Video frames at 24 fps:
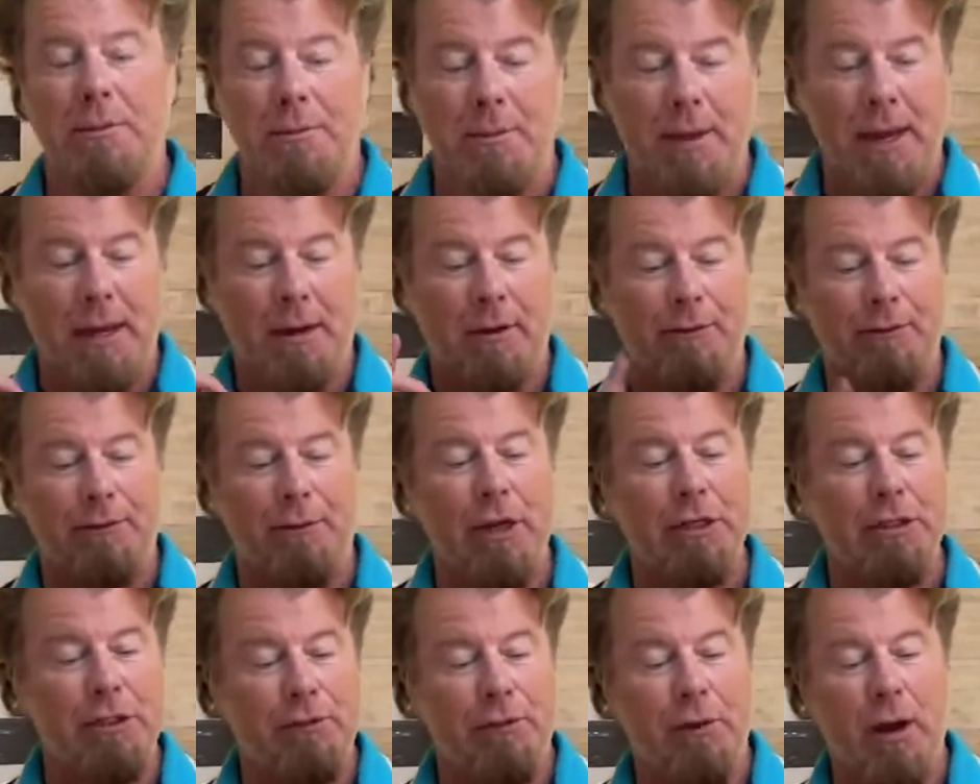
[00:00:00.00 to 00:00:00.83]
to make
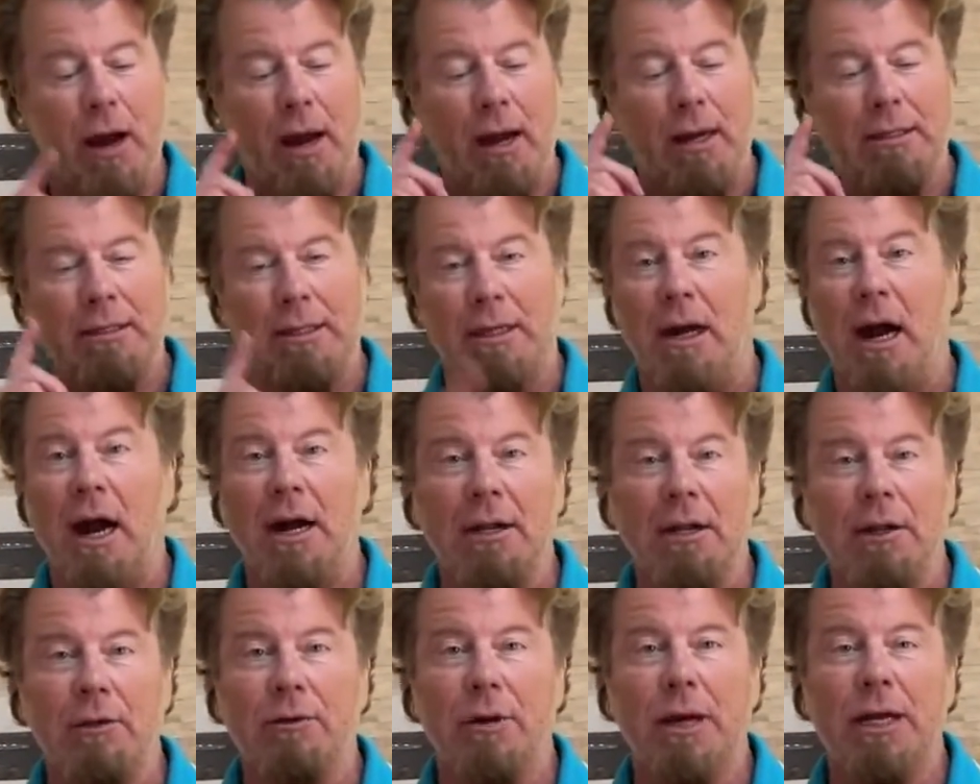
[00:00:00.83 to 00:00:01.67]
French fries and
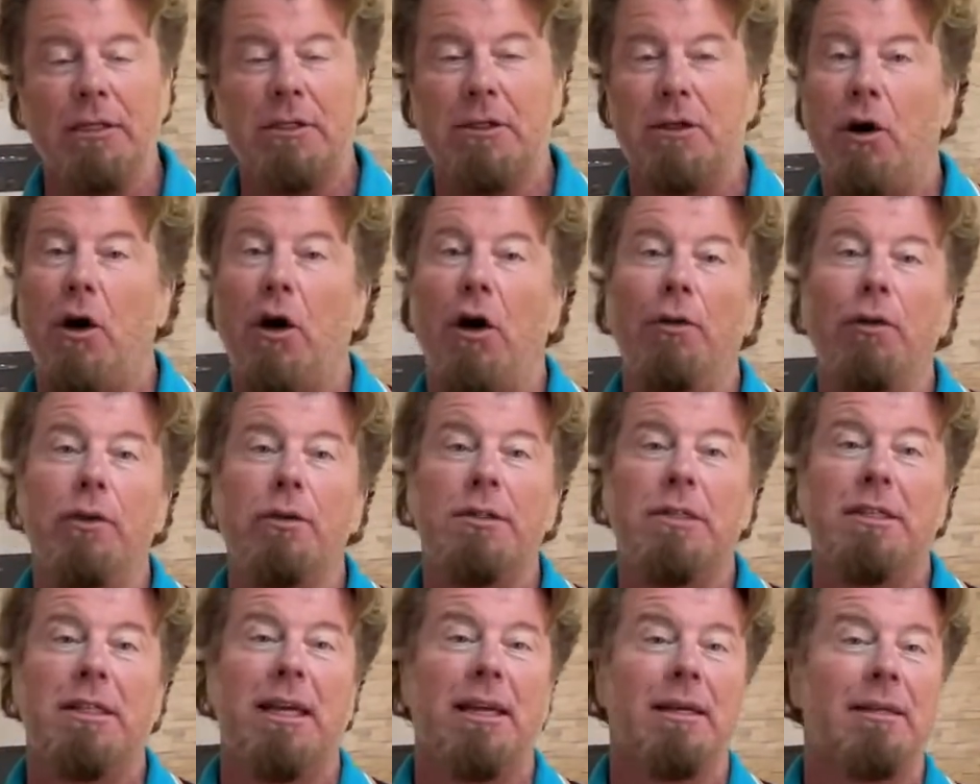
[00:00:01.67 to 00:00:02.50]
onion rings and all
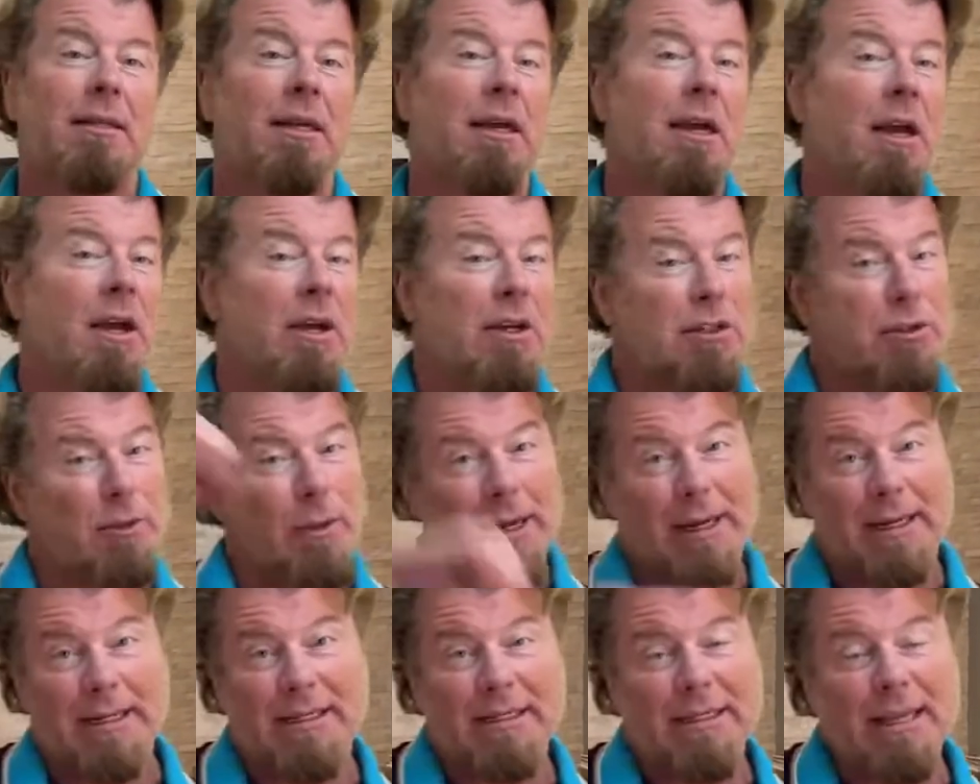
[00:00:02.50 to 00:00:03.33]
those things so
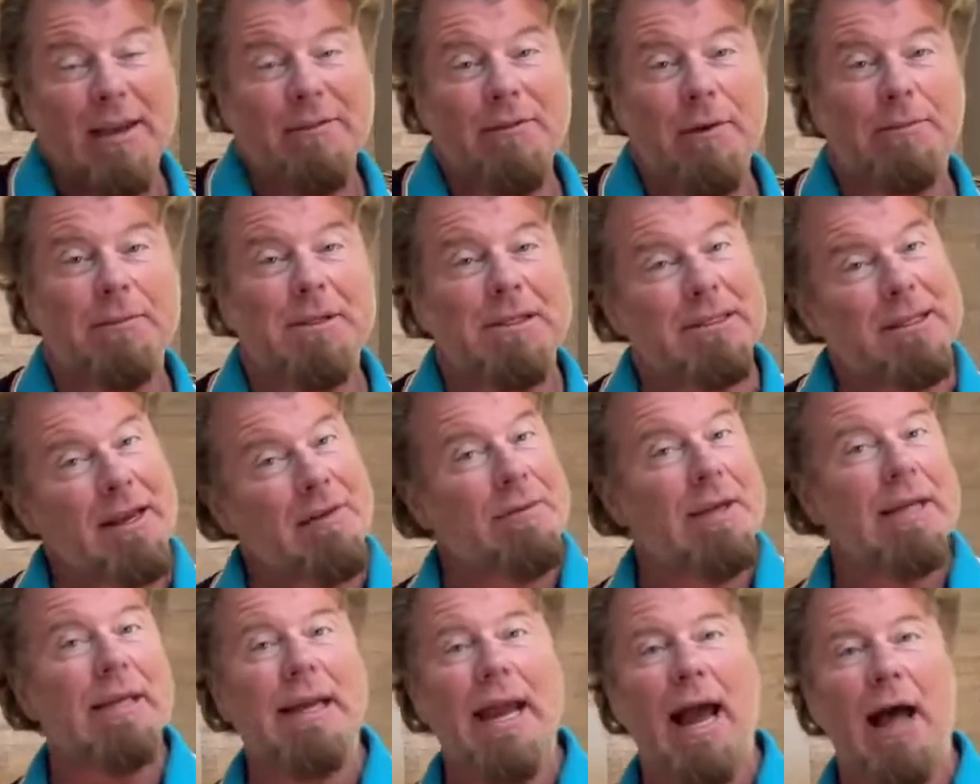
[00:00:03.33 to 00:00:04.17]
I could save up to
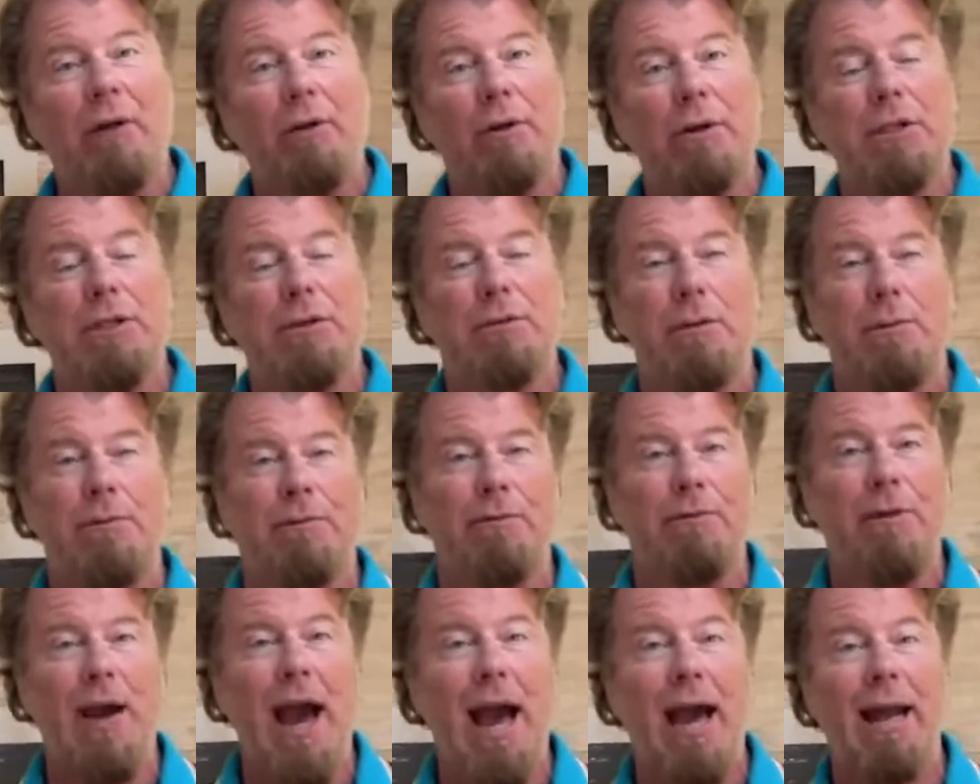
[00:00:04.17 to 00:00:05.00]
70 calories from
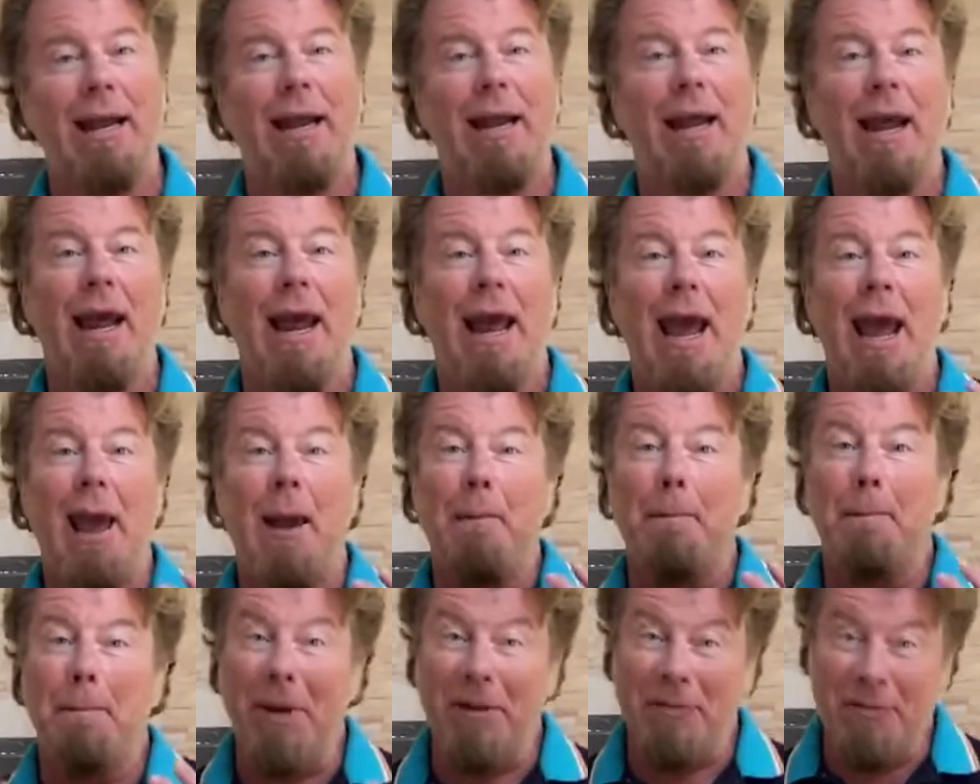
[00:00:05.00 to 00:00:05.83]
fat.
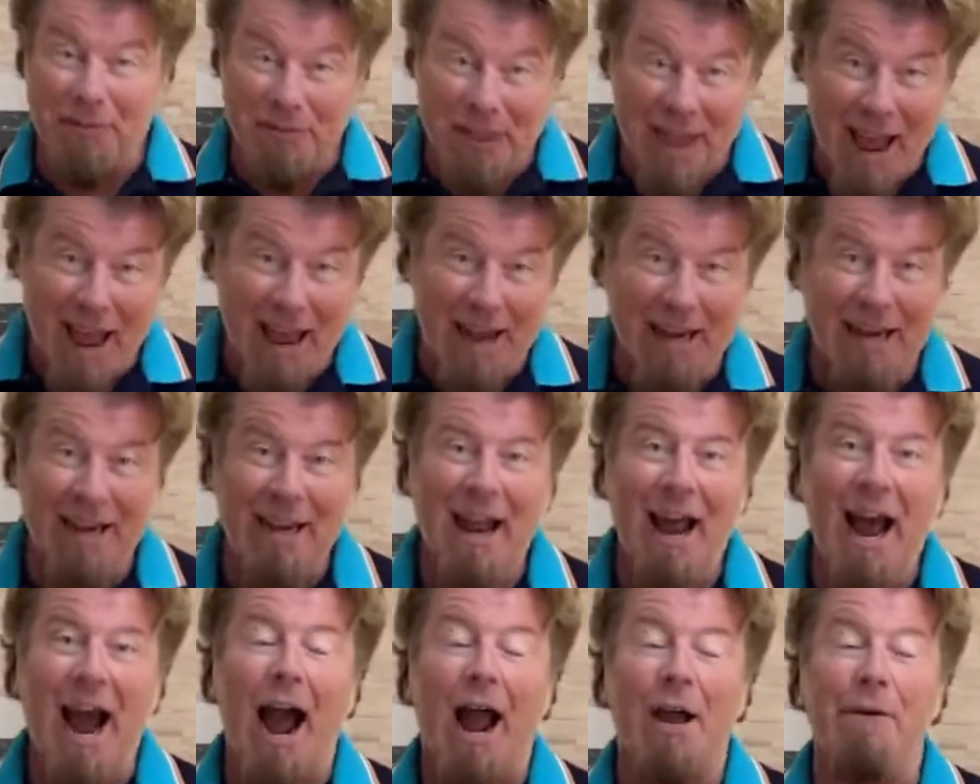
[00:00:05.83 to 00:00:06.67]
But
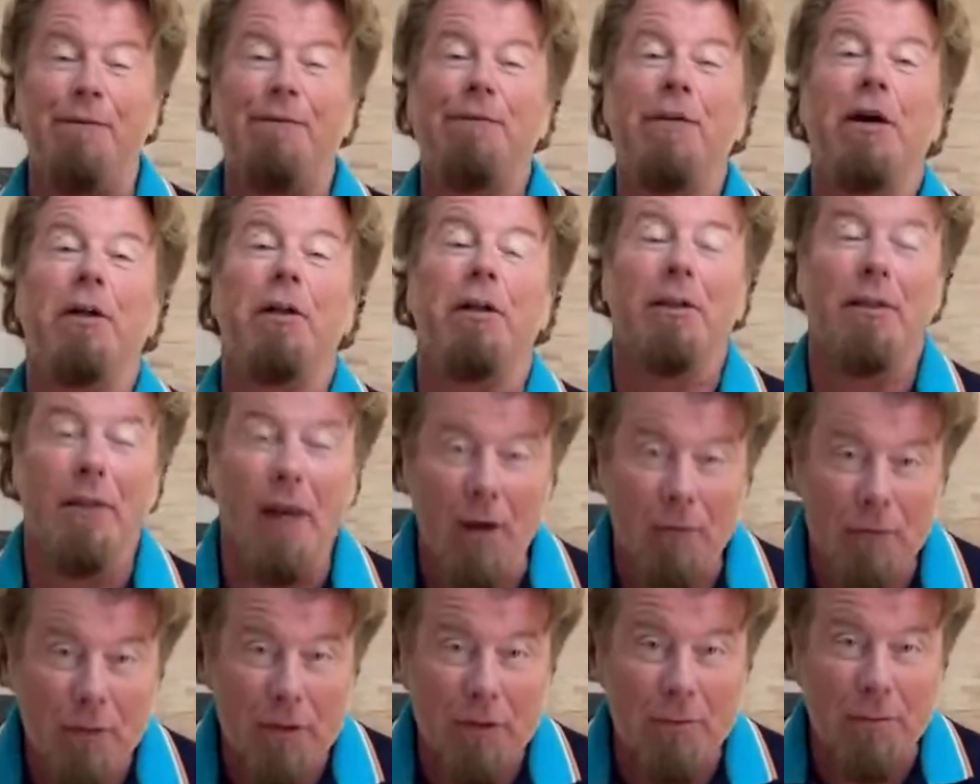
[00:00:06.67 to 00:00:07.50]
then I fell in
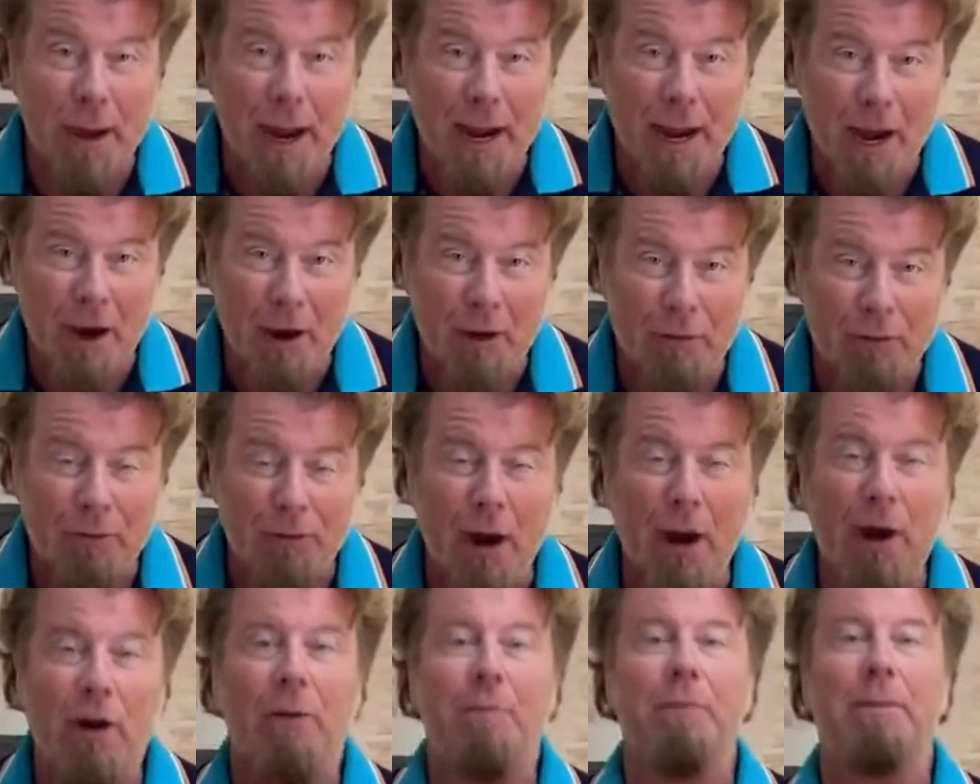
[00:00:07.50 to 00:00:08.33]
love with my air
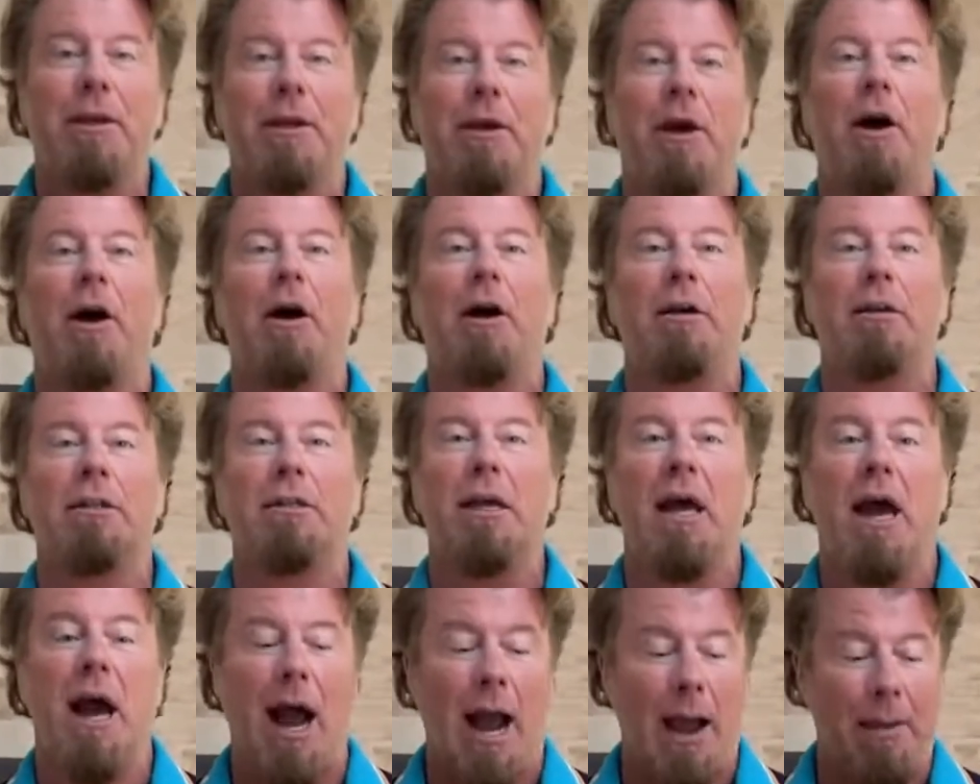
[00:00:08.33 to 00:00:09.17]
fryer
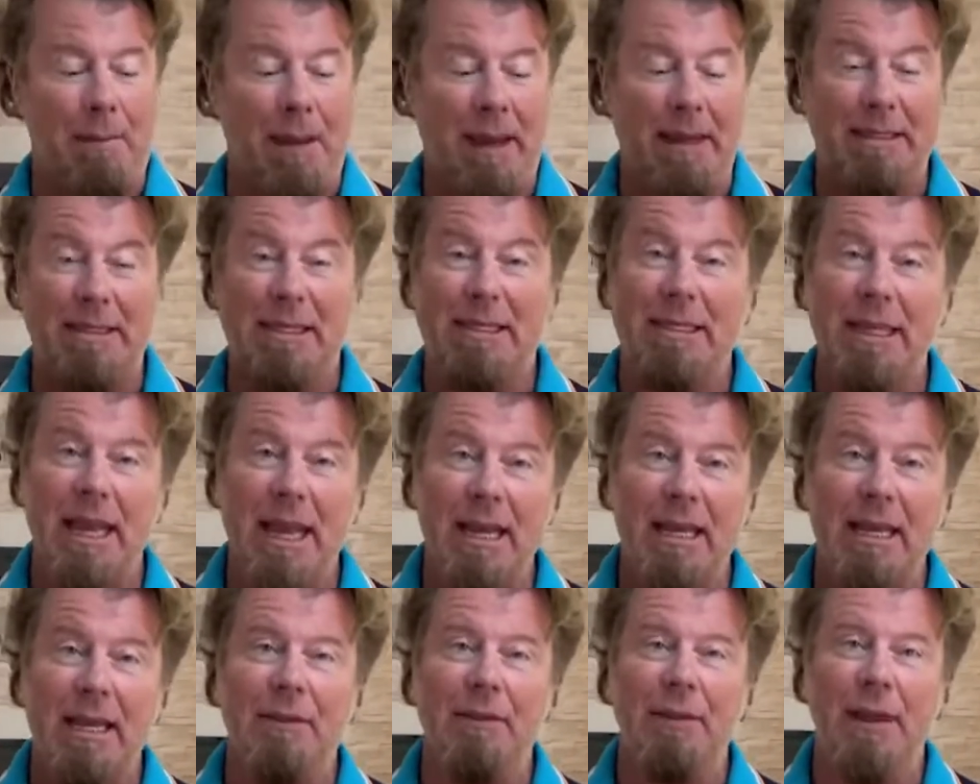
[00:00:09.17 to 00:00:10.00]
because I made
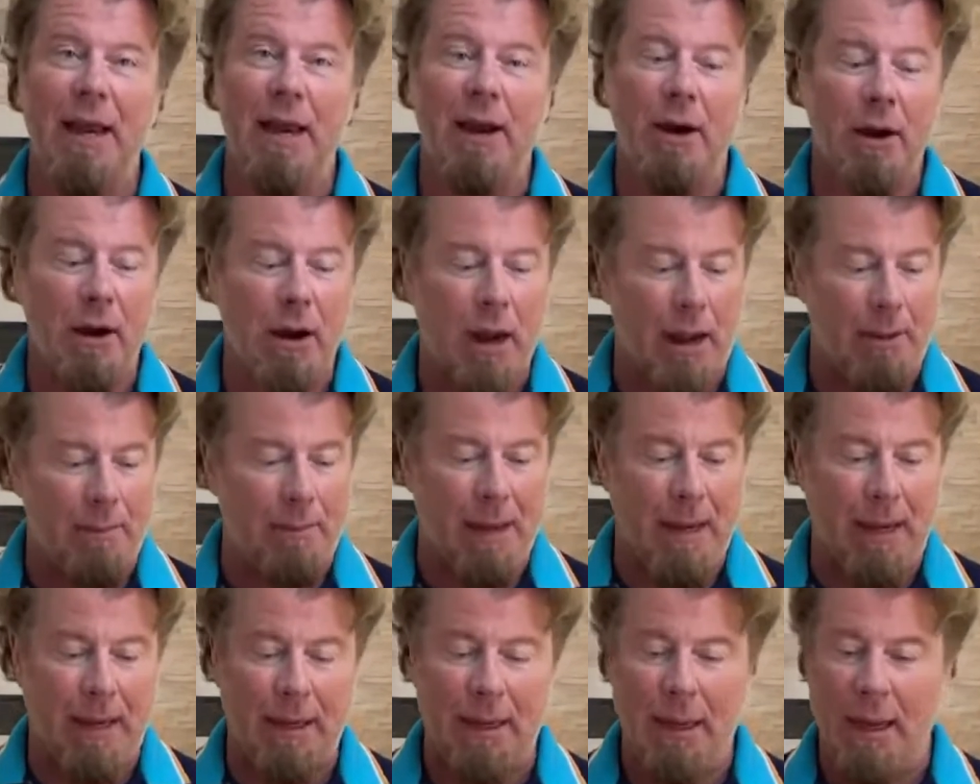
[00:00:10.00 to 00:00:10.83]
steak in there, I
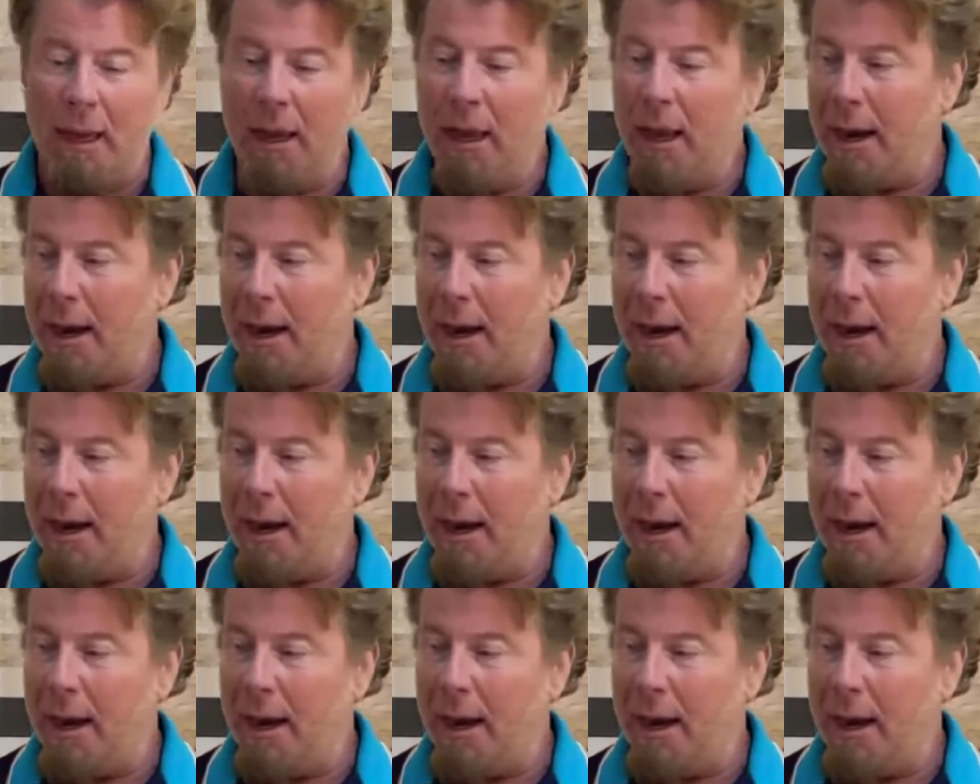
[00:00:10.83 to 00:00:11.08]
made